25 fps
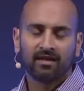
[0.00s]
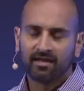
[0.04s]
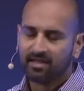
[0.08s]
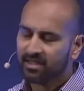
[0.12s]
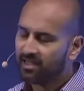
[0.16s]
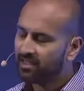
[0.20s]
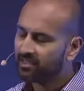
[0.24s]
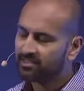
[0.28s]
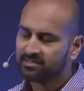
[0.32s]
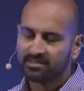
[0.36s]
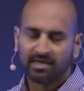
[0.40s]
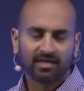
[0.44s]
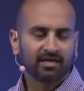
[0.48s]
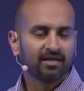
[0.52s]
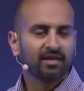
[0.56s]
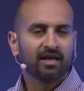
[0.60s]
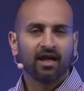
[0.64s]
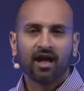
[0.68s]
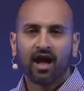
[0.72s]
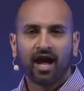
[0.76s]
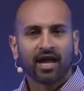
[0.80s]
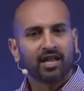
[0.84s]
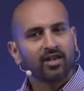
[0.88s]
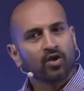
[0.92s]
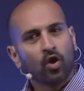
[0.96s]
It's like,
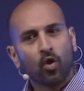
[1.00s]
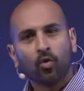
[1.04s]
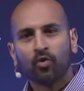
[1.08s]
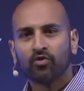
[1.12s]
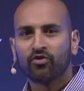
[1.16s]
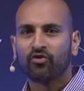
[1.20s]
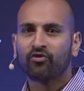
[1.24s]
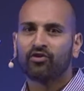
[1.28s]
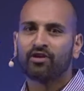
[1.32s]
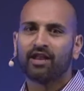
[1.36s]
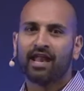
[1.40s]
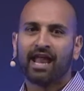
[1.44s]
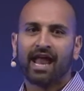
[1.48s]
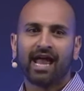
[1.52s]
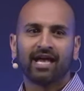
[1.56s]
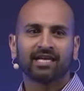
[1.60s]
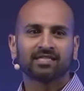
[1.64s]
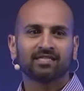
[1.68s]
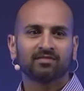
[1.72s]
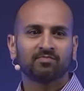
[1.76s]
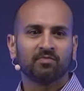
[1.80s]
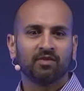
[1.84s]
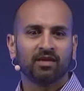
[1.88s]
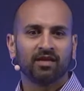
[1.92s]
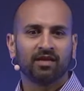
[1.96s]
I know what they're going to
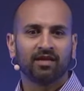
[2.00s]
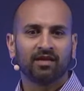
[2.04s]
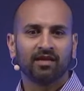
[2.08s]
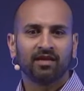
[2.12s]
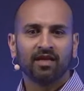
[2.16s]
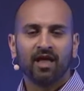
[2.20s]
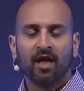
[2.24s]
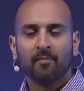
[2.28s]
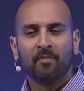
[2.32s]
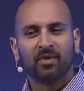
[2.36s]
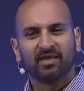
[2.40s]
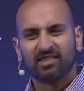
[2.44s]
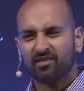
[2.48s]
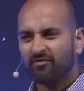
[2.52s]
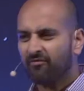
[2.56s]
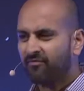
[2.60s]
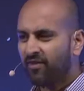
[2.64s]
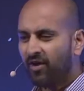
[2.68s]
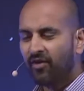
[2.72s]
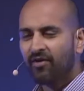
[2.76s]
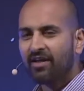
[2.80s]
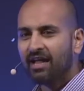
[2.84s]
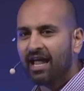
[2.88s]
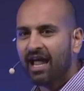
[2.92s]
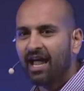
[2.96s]
ask me, but at the
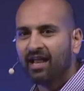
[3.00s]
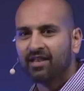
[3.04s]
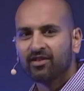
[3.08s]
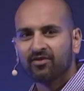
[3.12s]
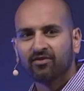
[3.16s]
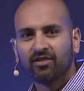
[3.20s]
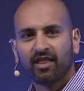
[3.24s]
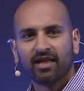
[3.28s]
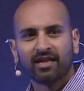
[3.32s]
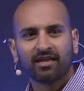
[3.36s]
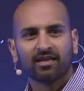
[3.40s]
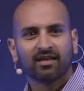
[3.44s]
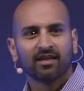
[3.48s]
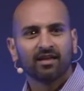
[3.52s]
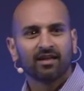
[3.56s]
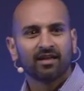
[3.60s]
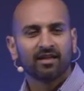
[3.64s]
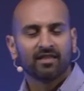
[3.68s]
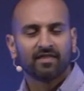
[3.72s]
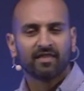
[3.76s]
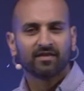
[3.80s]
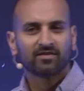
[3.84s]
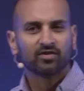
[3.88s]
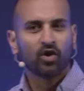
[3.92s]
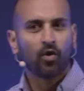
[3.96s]
very end, they're like,
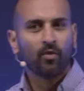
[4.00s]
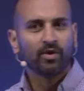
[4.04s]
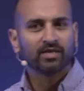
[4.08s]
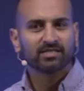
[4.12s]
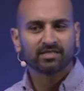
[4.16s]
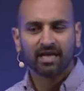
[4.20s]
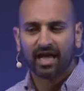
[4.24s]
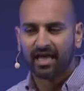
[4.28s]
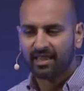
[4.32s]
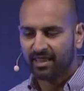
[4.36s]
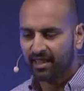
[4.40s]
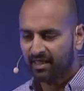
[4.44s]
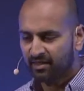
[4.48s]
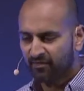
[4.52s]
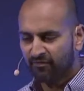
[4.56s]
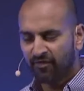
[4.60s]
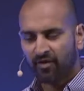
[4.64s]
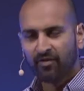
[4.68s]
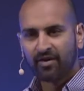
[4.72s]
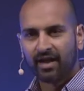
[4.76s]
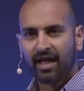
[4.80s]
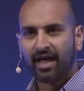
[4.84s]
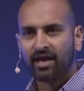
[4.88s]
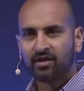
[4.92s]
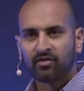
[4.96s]
there's always, at the
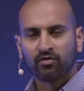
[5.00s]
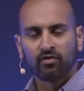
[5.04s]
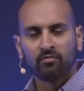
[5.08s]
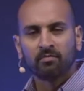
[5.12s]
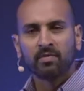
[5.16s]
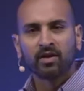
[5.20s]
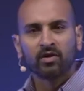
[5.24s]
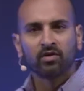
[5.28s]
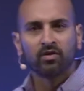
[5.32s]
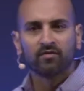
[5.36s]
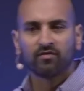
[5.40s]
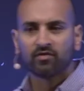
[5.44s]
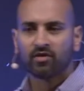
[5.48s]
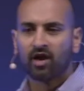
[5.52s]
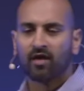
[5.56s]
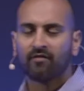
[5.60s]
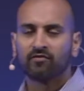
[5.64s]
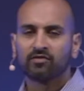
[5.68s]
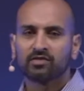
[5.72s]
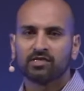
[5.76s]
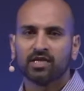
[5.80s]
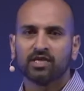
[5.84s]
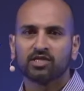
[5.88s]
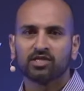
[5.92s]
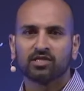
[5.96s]
very end or the middle of a
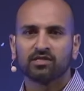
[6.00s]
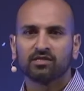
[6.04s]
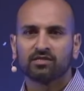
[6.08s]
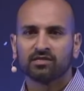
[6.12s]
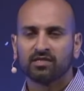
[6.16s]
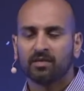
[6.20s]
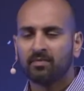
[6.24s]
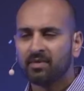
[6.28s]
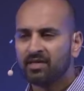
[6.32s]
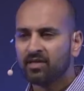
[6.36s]
conversation, somebody